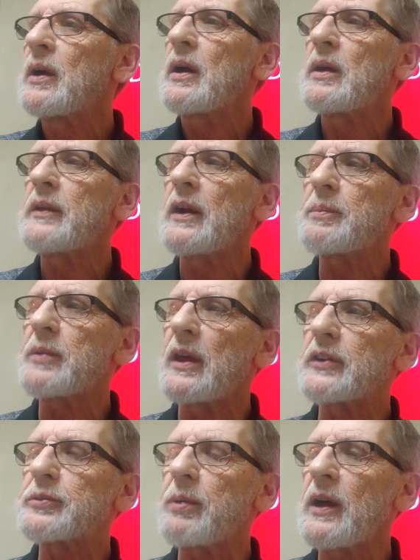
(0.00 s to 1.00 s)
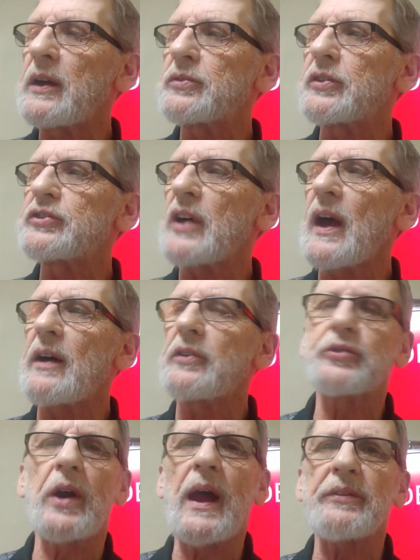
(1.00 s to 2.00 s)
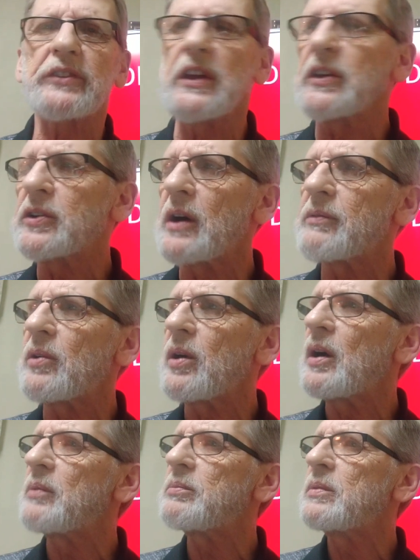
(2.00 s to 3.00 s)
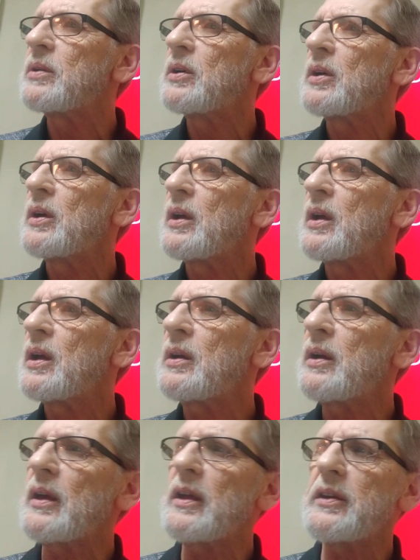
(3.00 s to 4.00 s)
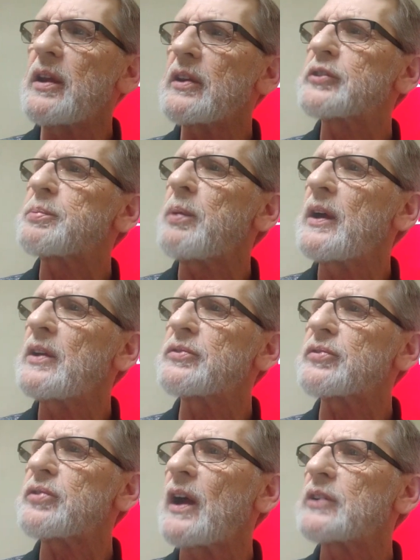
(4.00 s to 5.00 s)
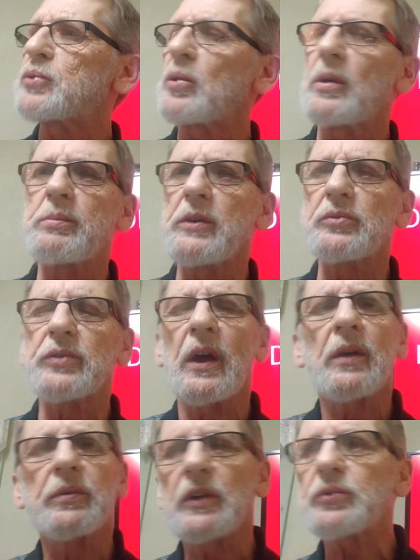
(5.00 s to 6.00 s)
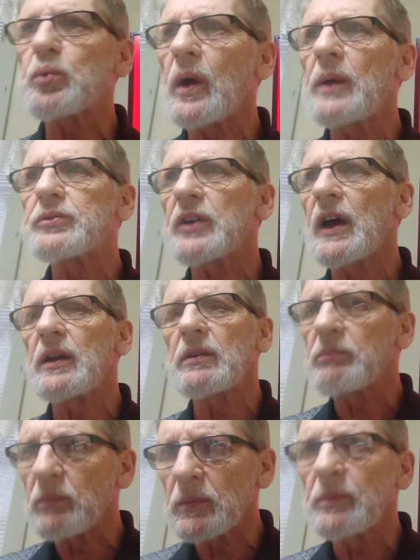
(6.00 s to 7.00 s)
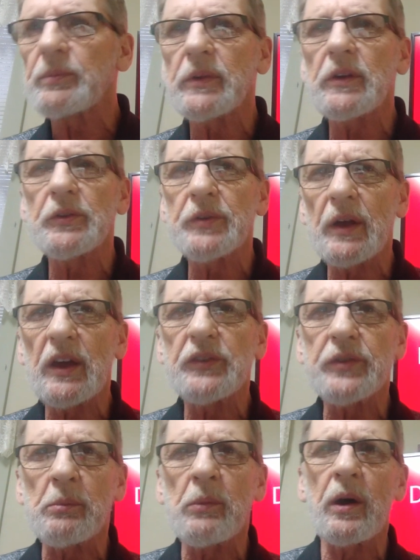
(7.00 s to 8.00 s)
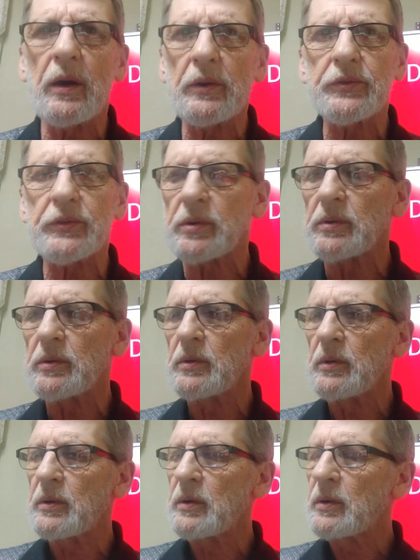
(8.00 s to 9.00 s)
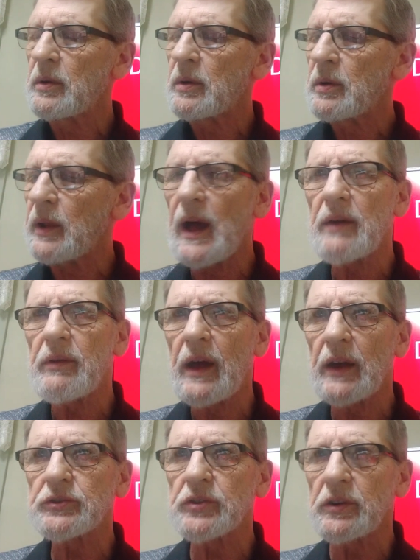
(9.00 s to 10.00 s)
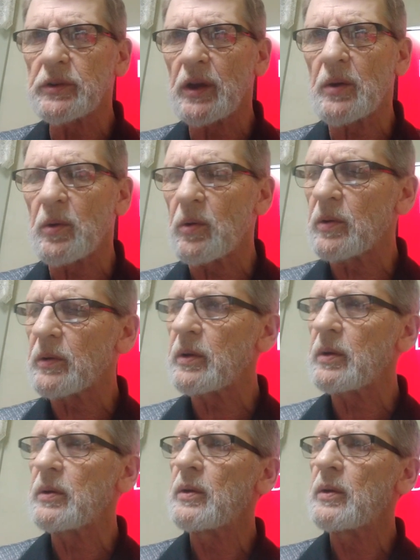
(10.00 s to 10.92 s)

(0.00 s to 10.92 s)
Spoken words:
And then it explains the child trafficking cover-up, and it explains the sexual abuse. This website is a must. Liveaction.org.